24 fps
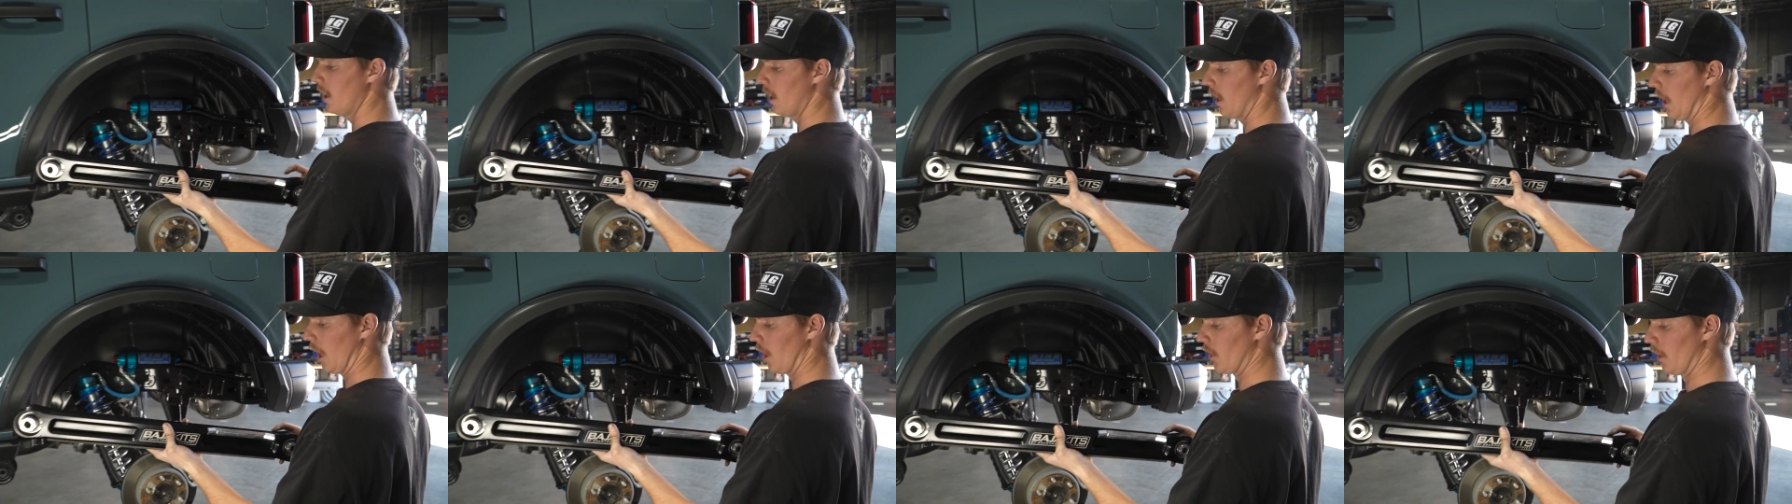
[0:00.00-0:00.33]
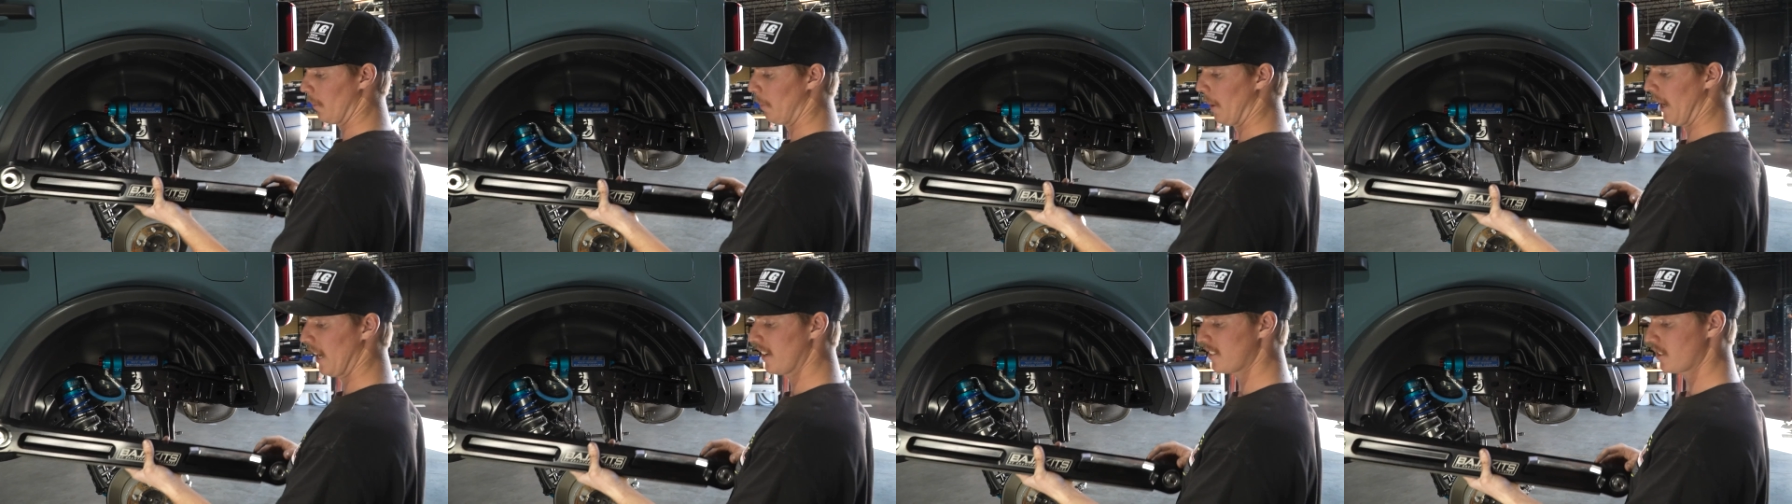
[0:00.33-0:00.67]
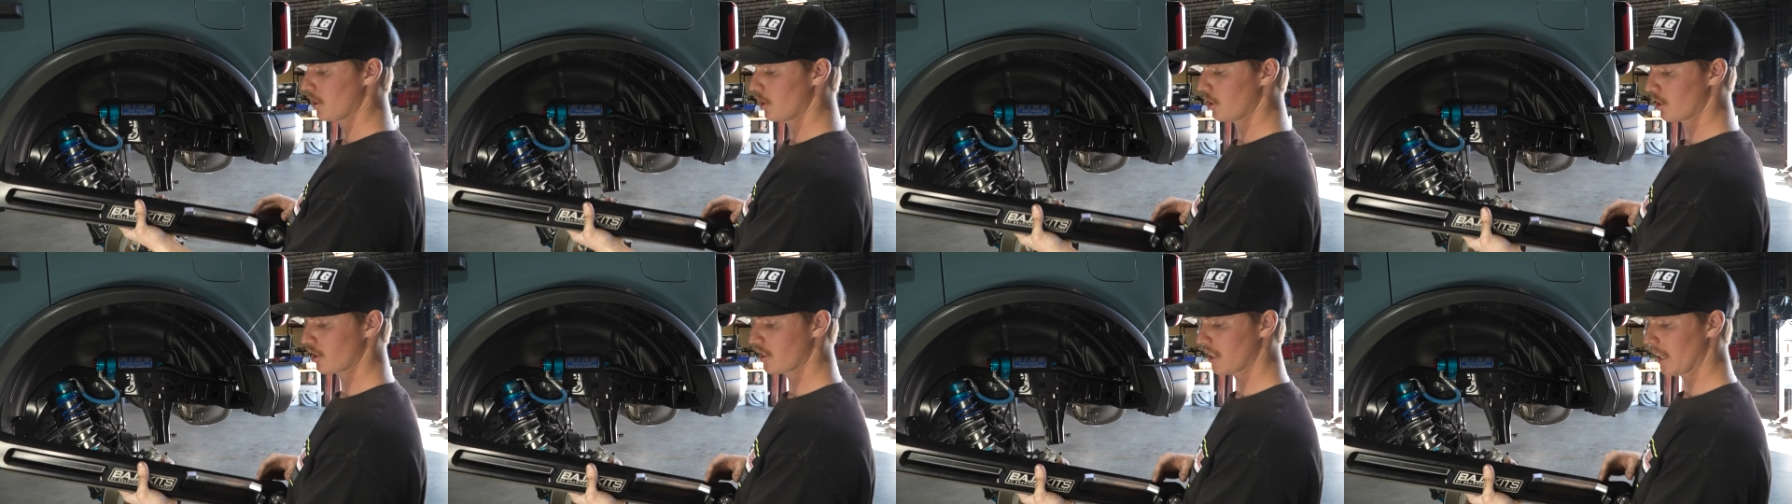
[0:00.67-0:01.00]
On the
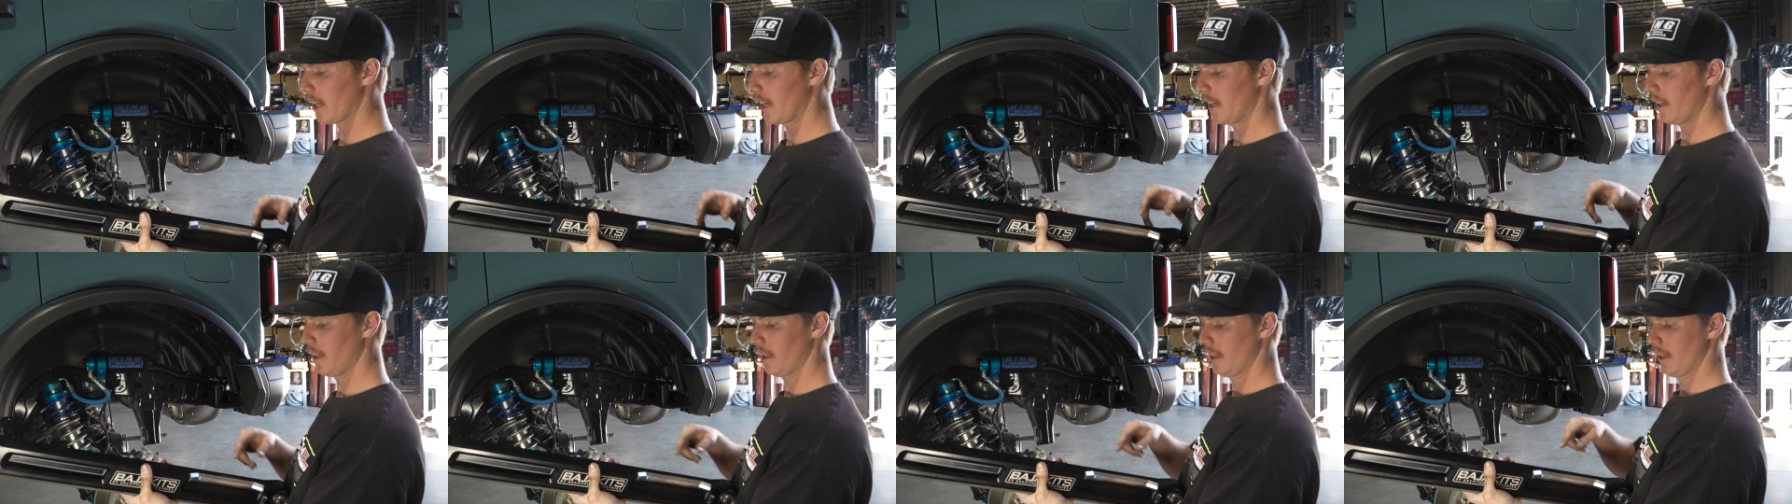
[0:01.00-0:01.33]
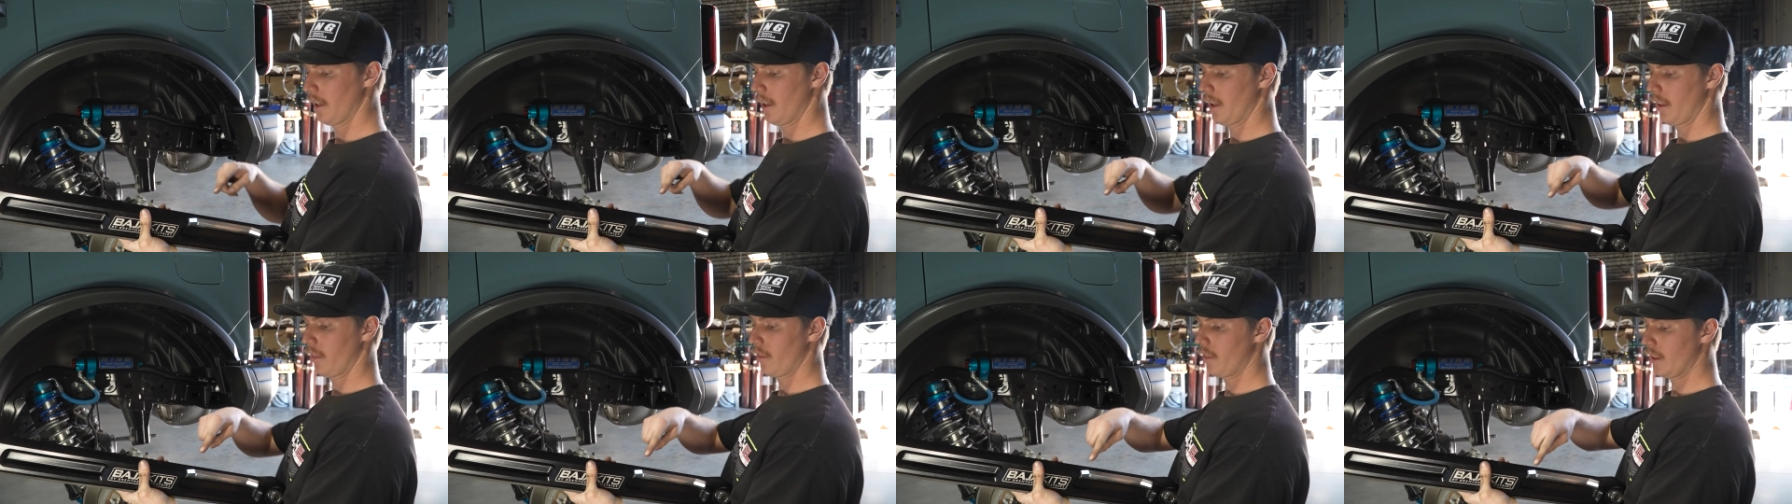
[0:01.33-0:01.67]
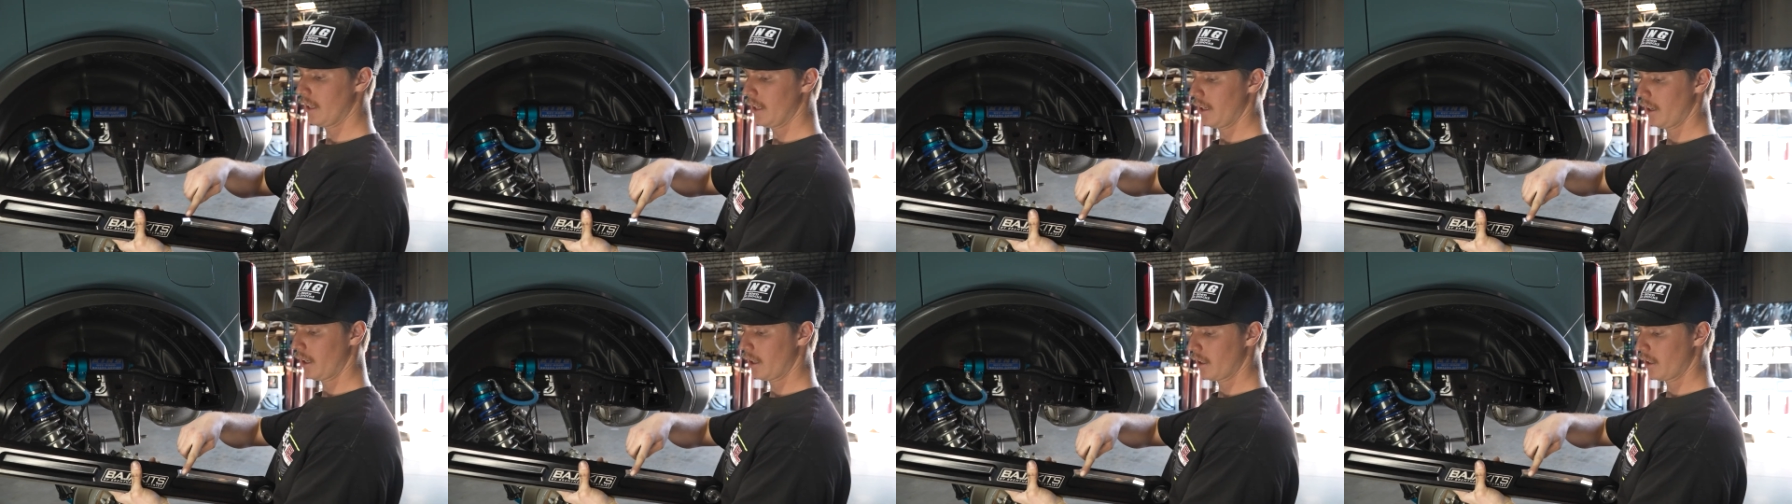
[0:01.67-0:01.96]
passenger side, the